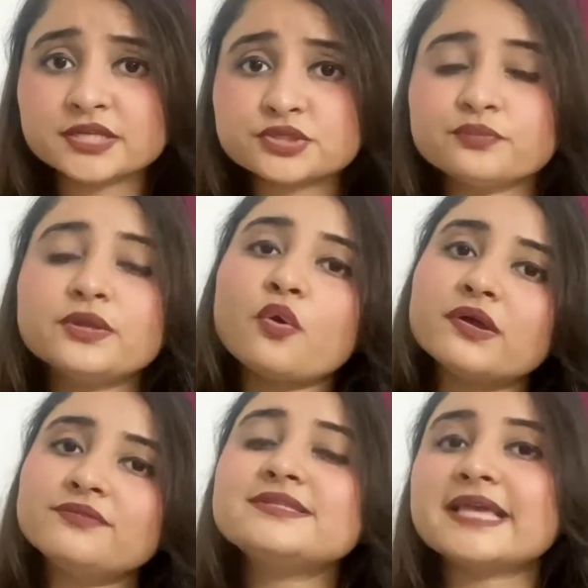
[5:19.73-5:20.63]
will
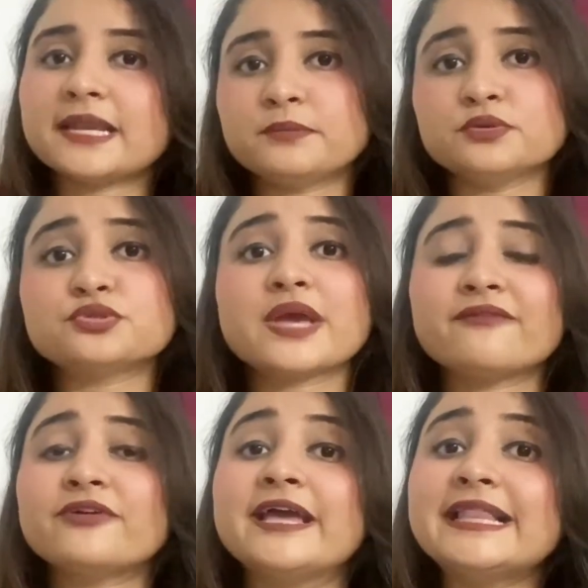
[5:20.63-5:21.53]
always help you to have a
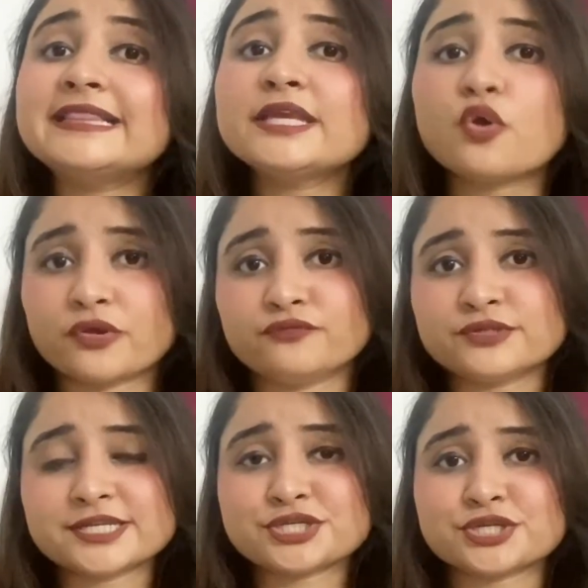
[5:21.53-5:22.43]
healthy
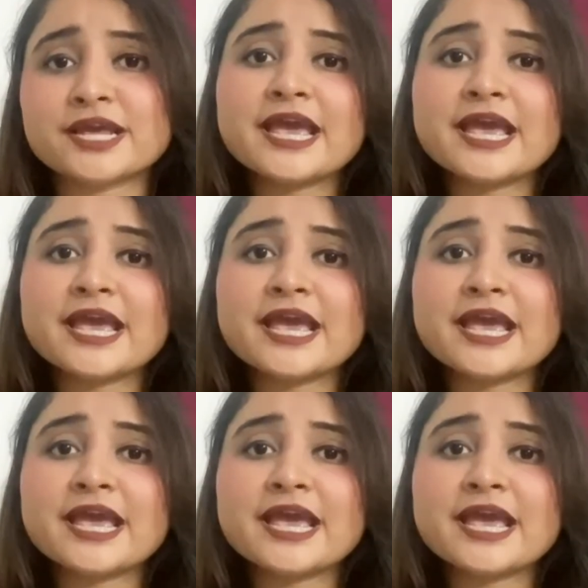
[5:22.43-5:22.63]
conversation,